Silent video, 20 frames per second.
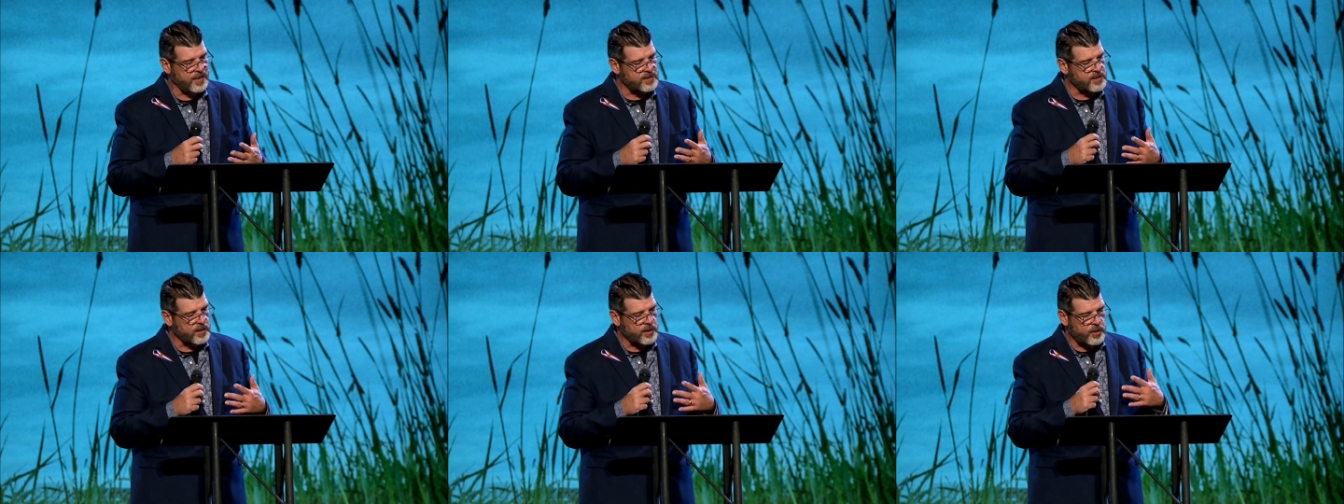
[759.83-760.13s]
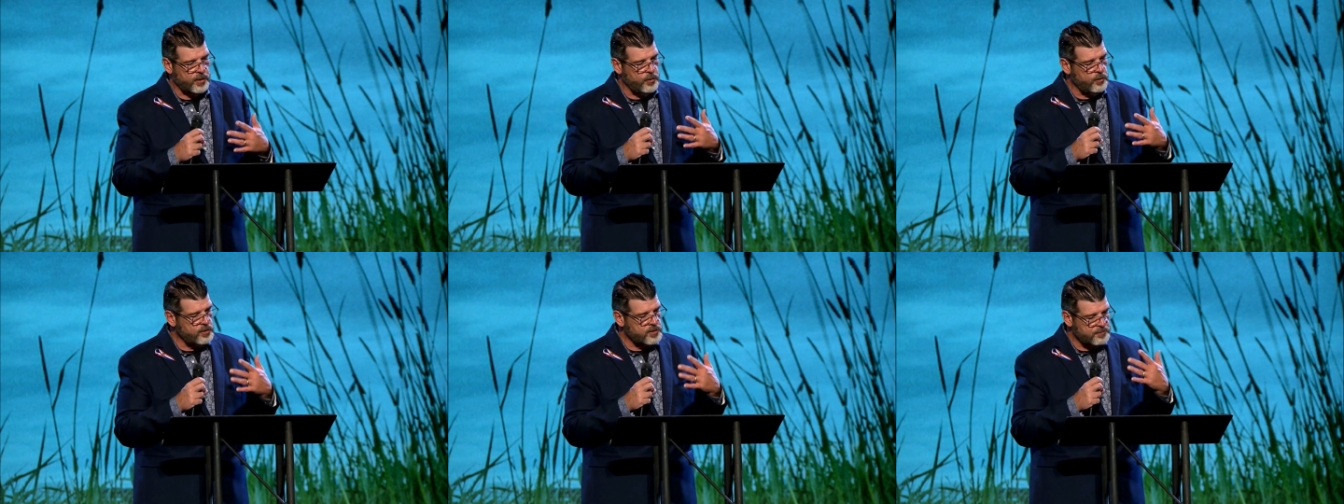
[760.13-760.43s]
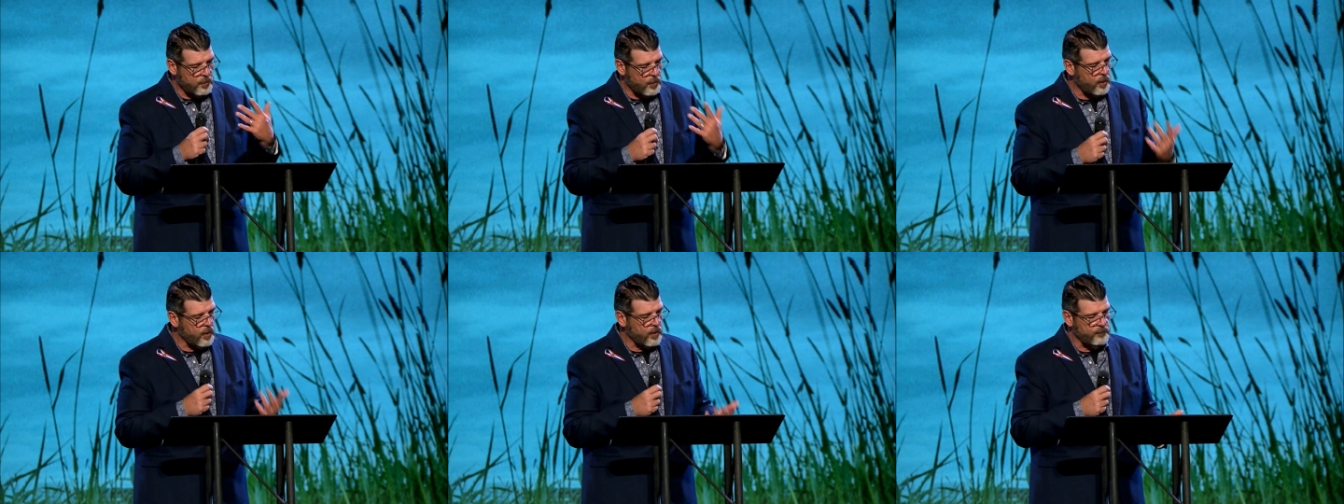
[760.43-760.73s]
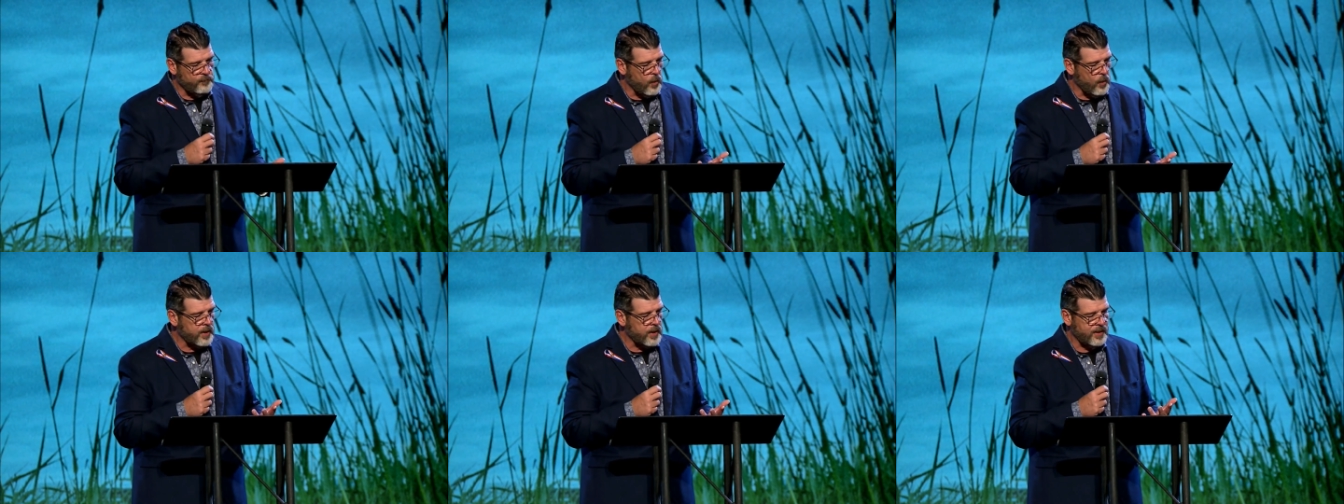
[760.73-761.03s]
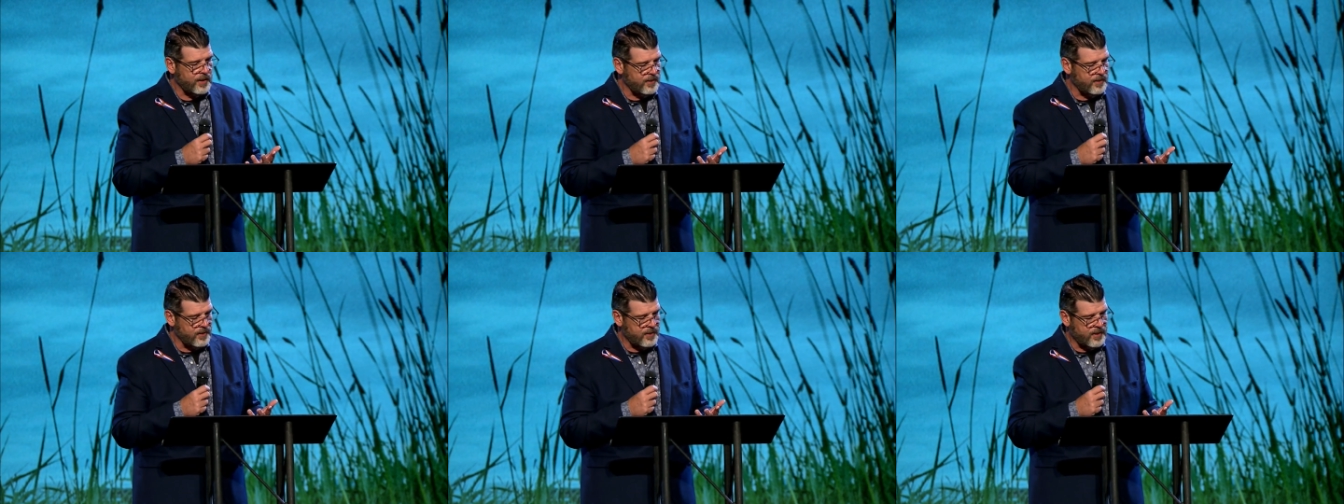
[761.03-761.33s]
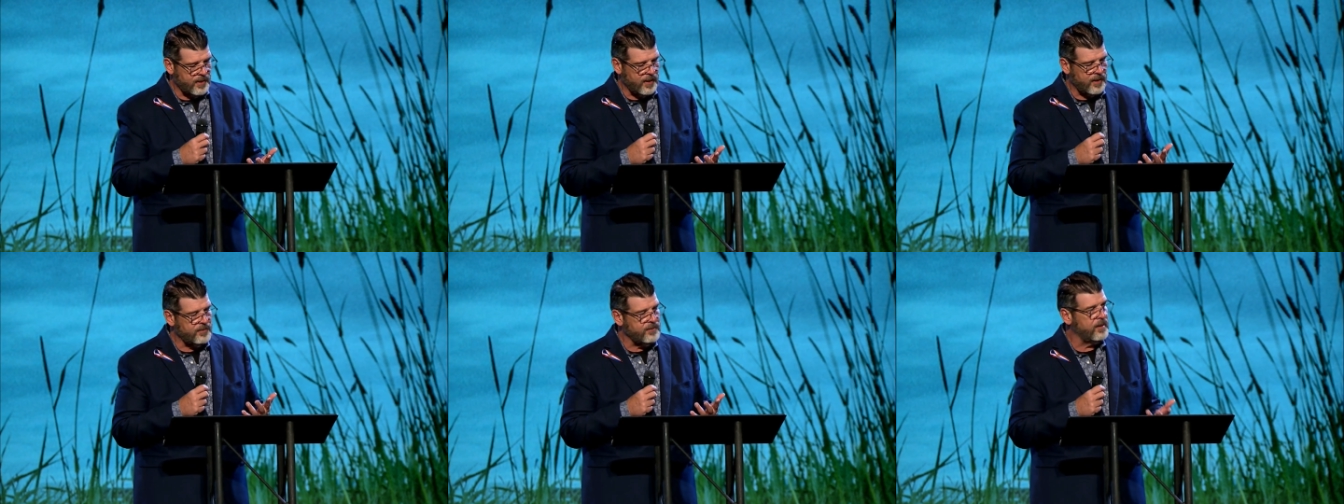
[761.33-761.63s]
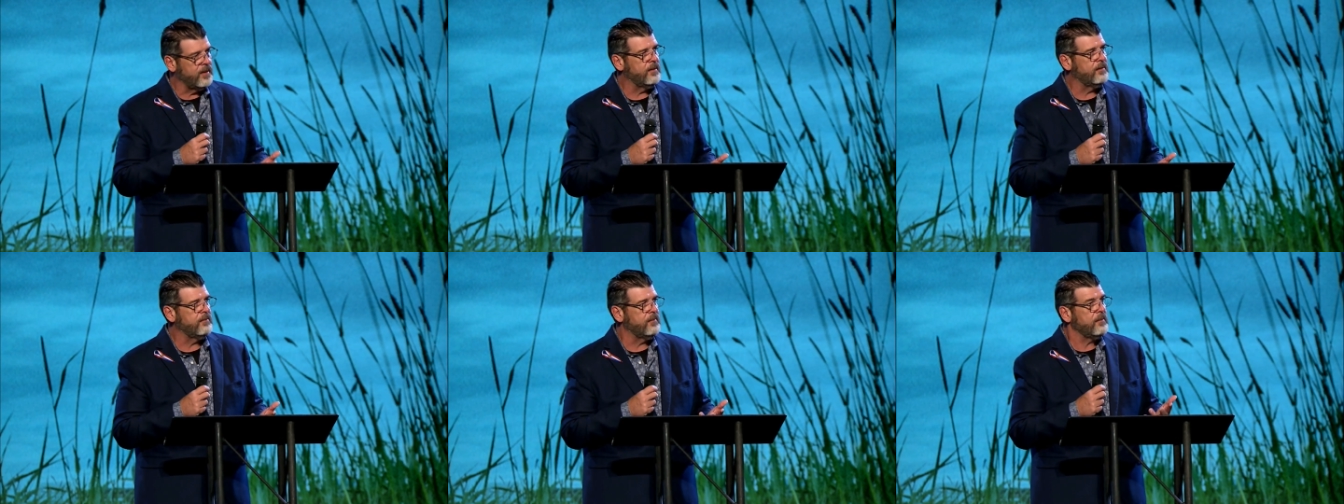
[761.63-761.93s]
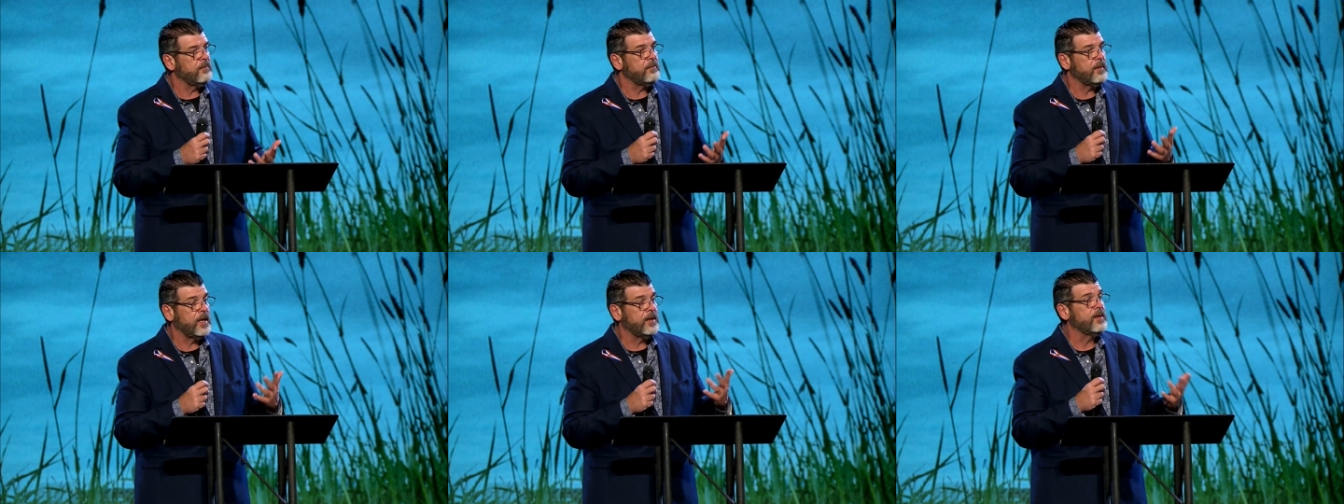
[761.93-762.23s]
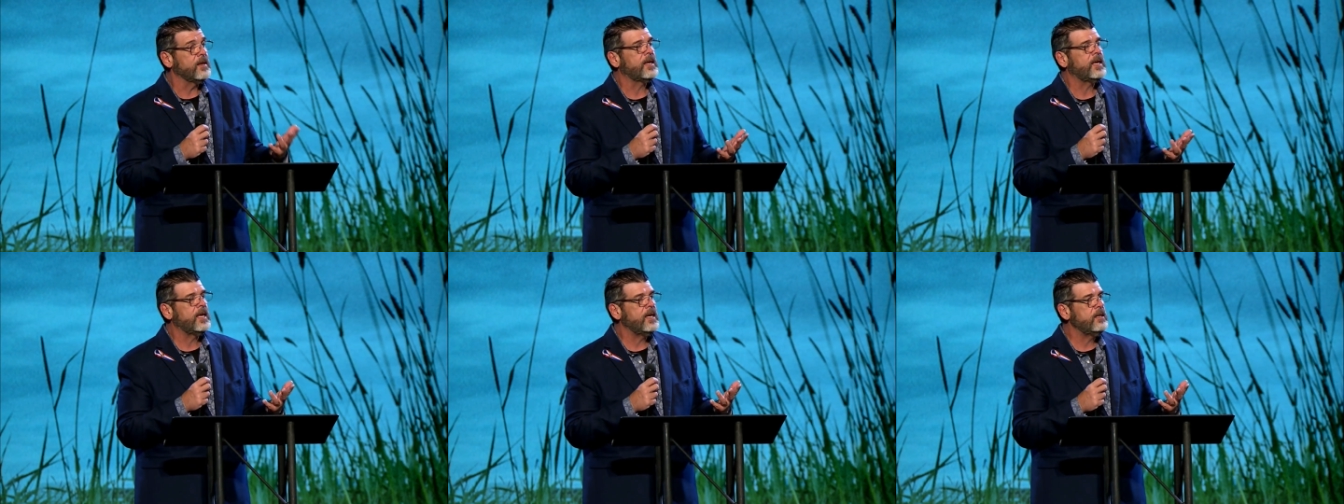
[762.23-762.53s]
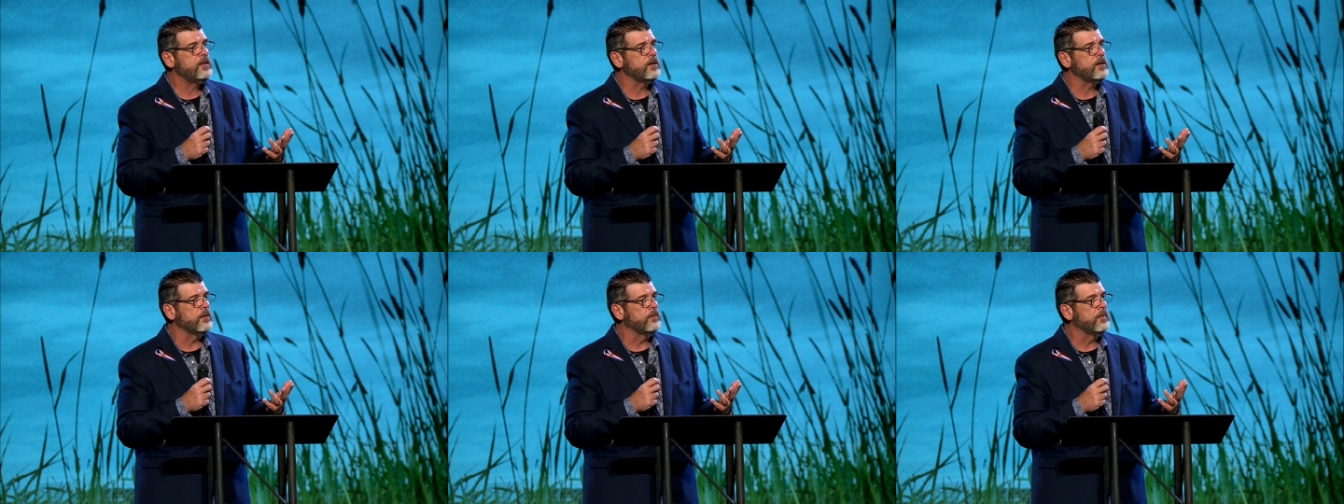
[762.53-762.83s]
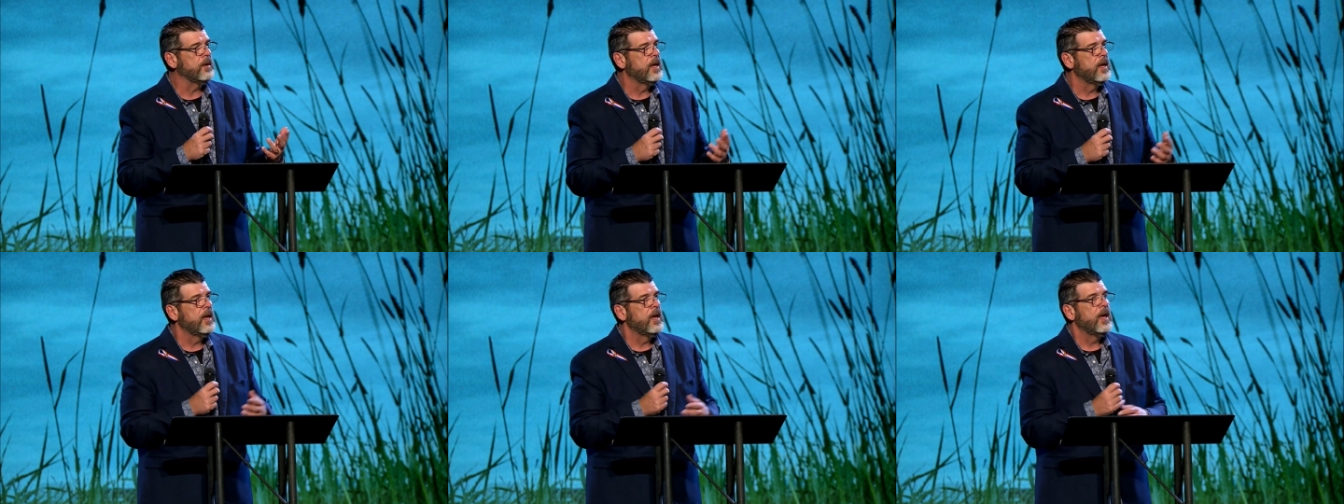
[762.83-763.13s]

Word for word: a huge part of walking in the, in the, in the kingdom.